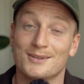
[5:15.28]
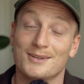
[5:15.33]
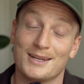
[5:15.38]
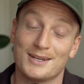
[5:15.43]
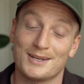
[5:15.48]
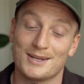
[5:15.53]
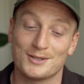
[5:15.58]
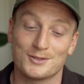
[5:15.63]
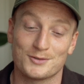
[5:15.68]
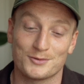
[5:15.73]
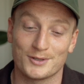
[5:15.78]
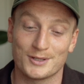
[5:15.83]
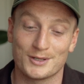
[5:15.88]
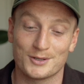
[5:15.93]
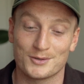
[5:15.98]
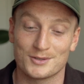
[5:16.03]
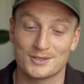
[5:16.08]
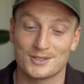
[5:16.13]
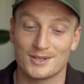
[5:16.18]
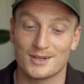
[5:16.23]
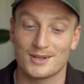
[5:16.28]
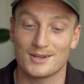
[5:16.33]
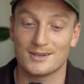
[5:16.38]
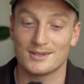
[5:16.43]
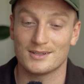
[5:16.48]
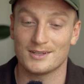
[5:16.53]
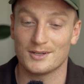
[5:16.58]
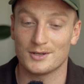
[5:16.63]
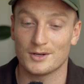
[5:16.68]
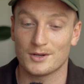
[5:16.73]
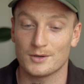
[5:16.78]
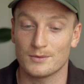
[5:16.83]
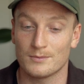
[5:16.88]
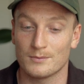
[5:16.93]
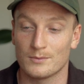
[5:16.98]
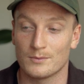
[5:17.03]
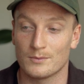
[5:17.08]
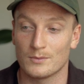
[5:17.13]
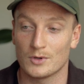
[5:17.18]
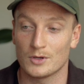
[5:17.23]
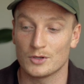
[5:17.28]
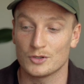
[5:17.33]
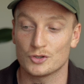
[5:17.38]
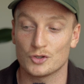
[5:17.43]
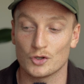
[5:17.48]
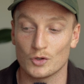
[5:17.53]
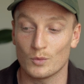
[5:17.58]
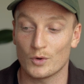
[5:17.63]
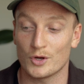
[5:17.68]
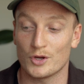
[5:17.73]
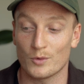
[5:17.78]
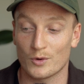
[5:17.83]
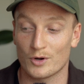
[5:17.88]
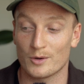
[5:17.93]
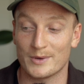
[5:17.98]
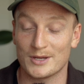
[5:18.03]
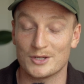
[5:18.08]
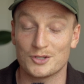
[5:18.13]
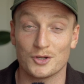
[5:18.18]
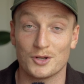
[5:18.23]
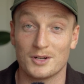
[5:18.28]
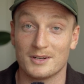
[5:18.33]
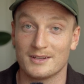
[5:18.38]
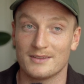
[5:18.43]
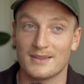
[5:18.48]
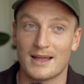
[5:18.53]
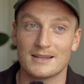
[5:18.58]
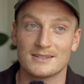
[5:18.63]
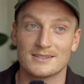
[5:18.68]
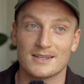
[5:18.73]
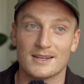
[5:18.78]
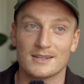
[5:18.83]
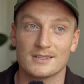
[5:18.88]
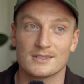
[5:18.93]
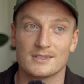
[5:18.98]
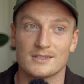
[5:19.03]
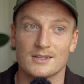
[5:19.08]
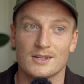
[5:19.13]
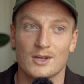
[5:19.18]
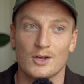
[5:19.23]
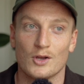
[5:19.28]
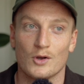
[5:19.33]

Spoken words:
it is really good to, you know, shoot what you want to be shooting in that sense,